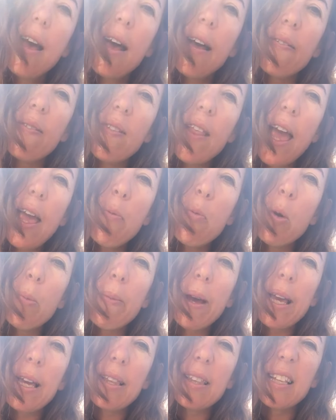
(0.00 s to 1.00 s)
and they will
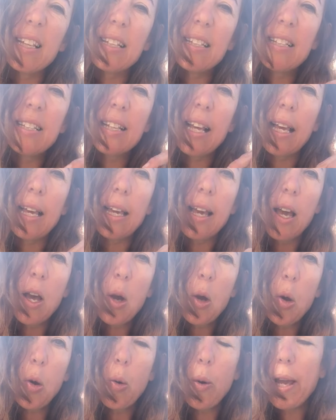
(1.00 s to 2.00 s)
make things sink
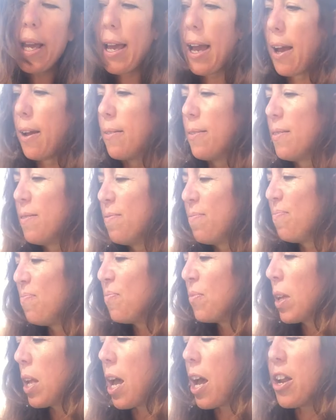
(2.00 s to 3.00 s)
quicker.
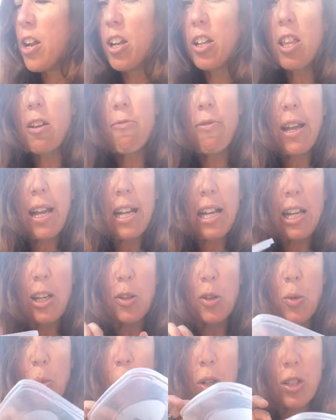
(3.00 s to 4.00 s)
Another really
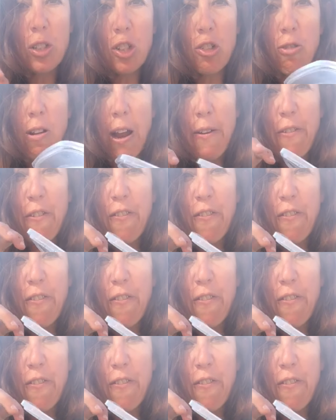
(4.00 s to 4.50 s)
good one to try for